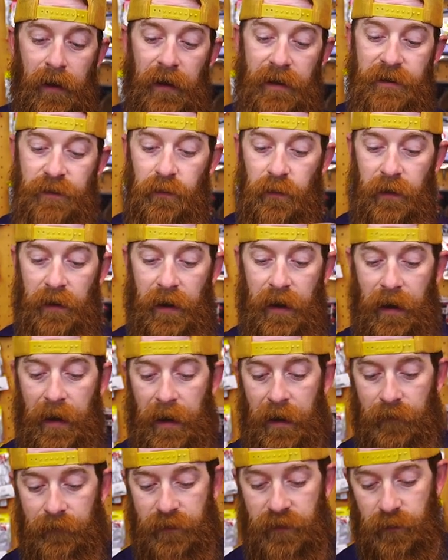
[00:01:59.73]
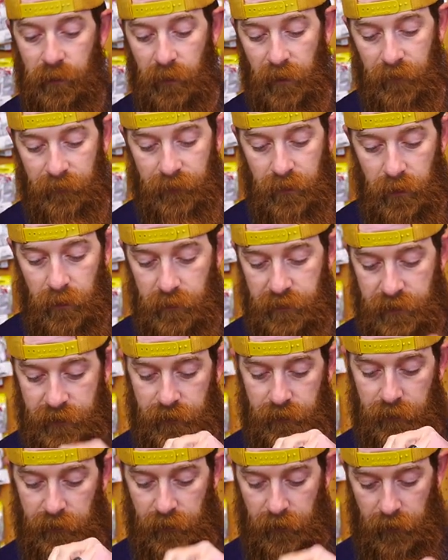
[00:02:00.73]
It's what I have. It's what I've used
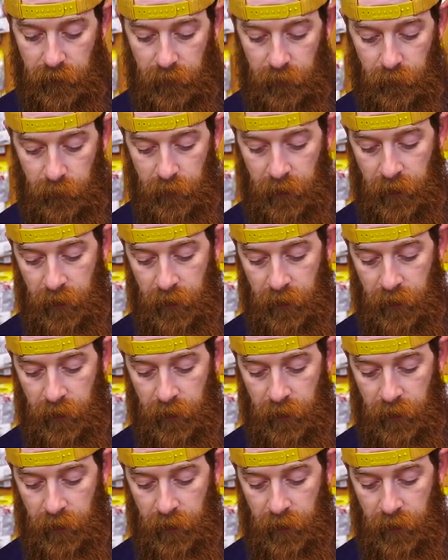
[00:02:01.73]
to, you know,